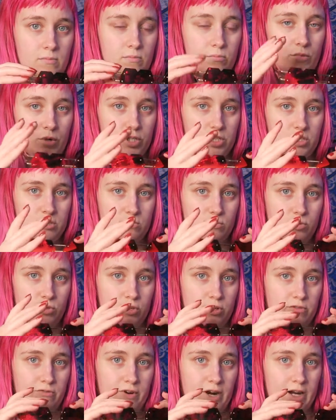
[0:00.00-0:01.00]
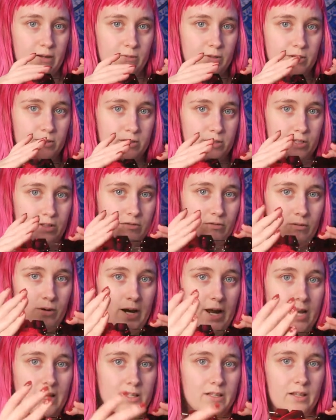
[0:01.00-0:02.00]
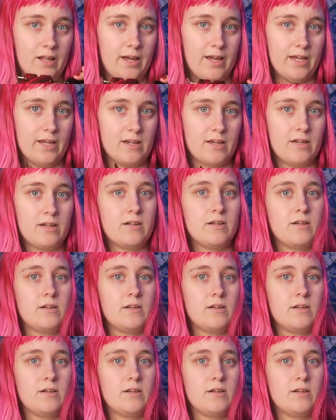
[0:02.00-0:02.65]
much more vibrantly red, like